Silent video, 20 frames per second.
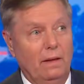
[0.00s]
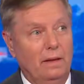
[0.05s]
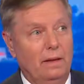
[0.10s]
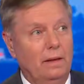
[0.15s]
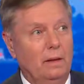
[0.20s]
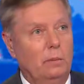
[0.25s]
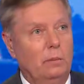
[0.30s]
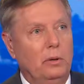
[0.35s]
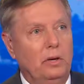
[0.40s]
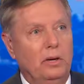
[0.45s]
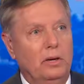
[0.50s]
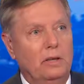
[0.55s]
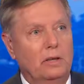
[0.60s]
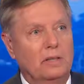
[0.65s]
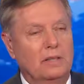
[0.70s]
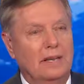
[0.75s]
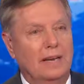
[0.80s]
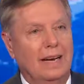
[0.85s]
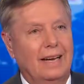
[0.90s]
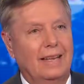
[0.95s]

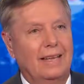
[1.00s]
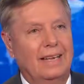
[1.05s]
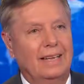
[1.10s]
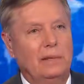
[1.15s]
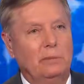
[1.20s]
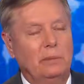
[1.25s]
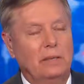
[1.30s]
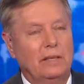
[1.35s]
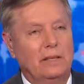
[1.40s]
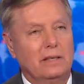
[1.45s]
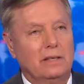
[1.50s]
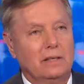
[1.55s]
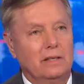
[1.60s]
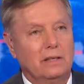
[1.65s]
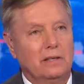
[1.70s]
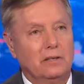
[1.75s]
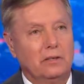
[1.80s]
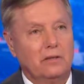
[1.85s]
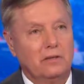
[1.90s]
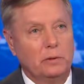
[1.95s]
Because I like being a
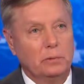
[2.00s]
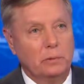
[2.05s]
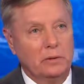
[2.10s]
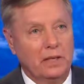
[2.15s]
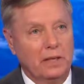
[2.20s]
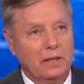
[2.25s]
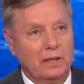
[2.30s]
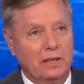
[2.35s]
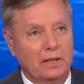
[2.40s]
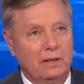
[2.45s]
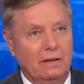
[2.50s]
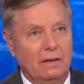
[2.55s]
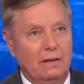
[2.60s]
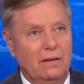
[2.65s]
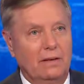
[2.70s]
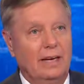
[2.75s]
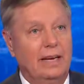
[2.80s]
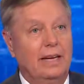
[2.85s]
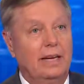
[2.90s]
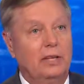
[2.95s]
senator from South
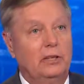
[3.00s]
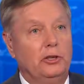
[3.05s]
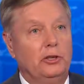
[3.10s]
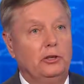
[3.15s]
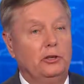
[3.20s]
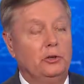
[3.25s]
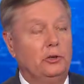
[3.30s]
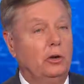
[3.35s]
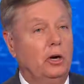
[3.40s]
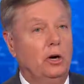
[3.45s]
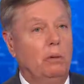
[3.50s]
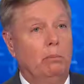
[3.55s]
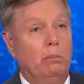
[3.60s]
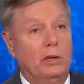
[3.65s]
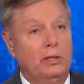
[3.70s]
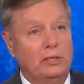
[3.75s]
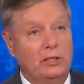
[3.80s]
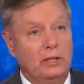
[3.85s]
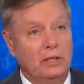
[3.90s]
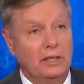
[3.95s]
Carolina. I can do a
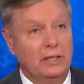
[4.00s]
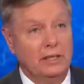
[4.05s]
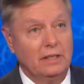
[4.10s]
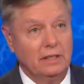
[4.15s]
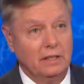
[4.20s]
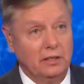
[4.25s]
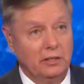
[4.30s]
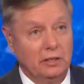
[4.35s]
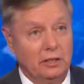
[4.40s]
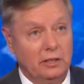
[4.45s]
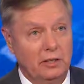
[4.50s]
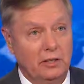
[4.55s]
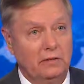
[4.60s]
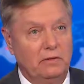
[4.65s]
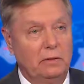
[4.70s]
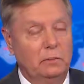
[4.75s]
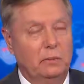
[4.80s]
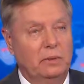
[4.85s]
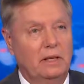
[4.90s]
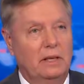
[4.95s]
bunch of things as senator
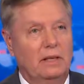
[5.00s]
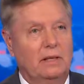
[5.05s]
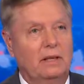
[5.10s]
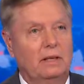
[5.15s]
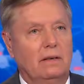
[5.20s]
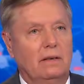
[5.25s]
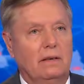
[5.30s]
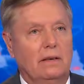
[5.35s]
from South Carolina.